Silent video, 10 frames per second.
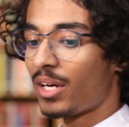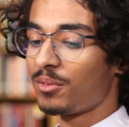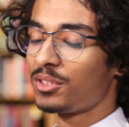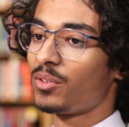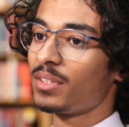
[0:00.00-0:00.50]

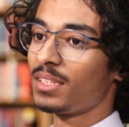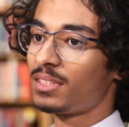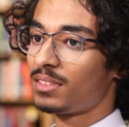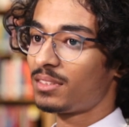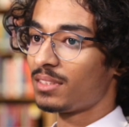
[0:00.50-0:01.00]
I was doing
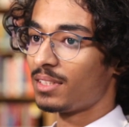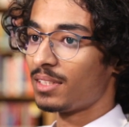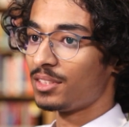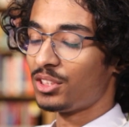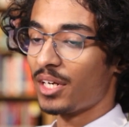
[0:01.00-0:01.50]
this
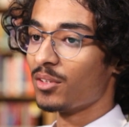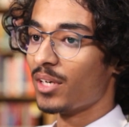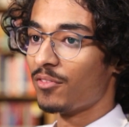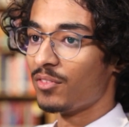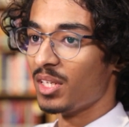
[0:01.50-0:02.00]

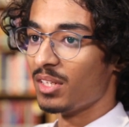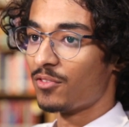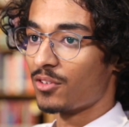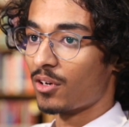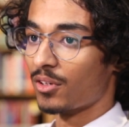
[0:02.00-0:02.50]
shadowgraphy
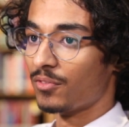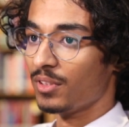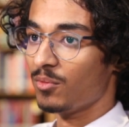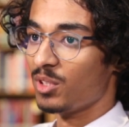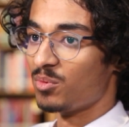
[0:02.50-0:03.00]

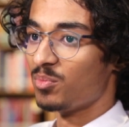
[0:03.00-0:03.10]
photography, which